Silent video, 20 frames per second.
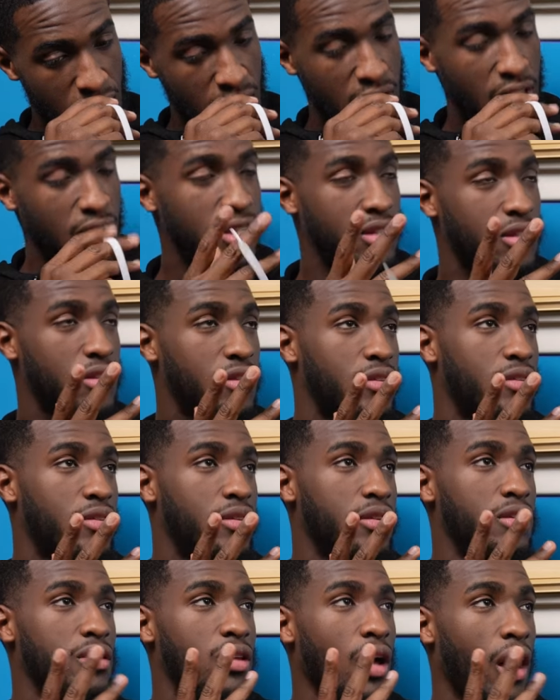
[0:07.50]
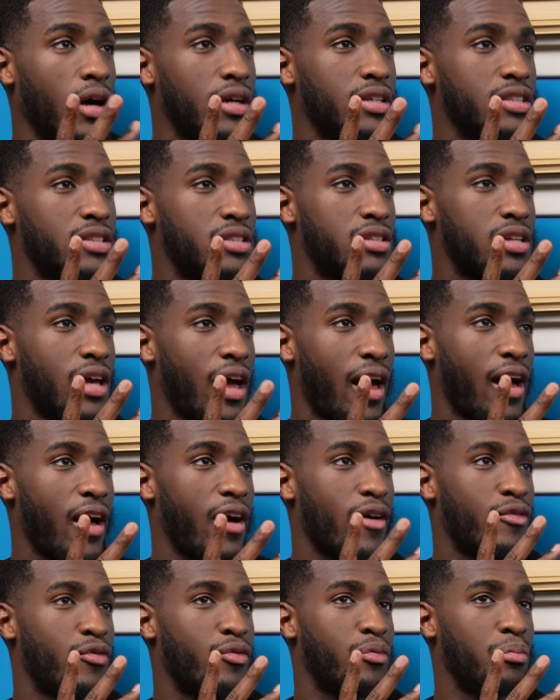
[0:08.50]
He does
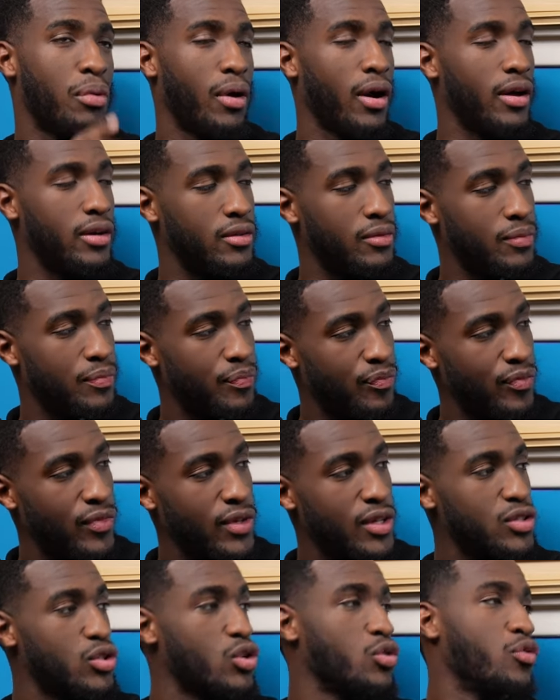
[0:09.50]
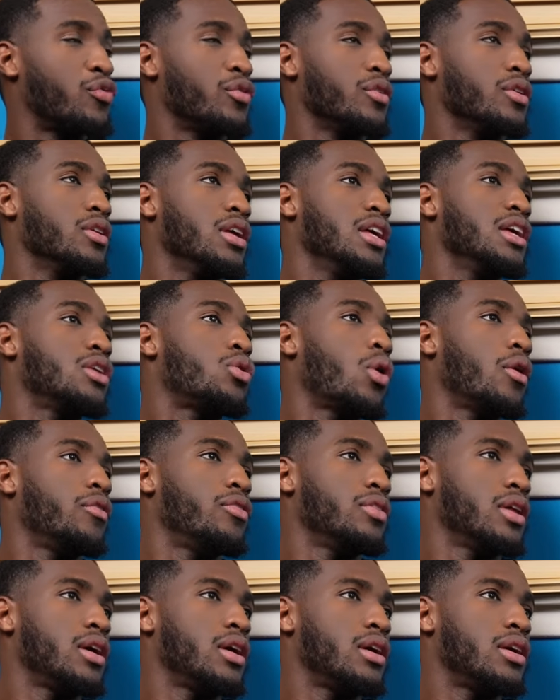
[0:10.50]
have bread. So if
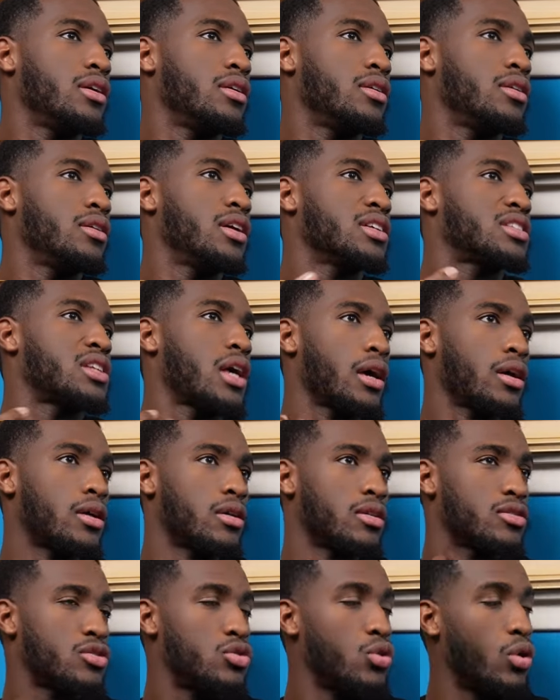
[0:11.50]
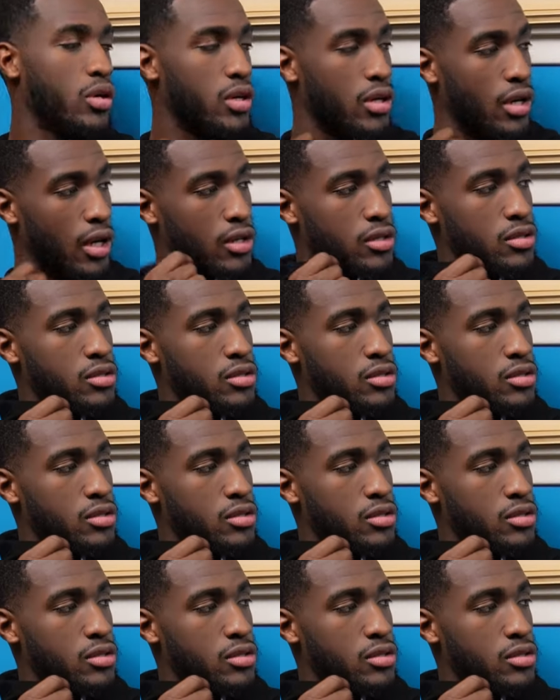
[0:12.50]
equivalent, it's like two hundred dollars.